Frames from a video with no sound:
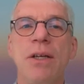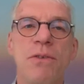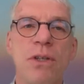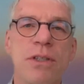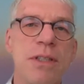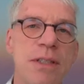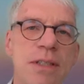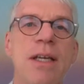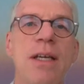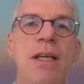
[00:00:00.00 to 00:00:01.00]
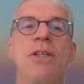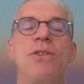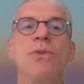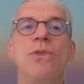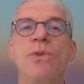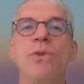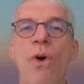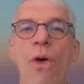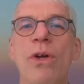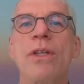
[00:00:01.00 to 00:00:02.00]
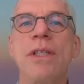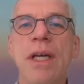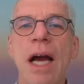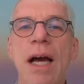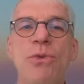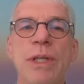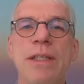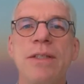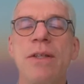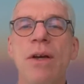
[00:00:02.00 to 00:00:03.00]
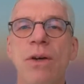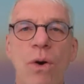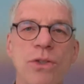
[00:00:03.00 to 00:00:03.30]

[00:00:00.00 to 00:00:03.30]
Of course, to northern countries,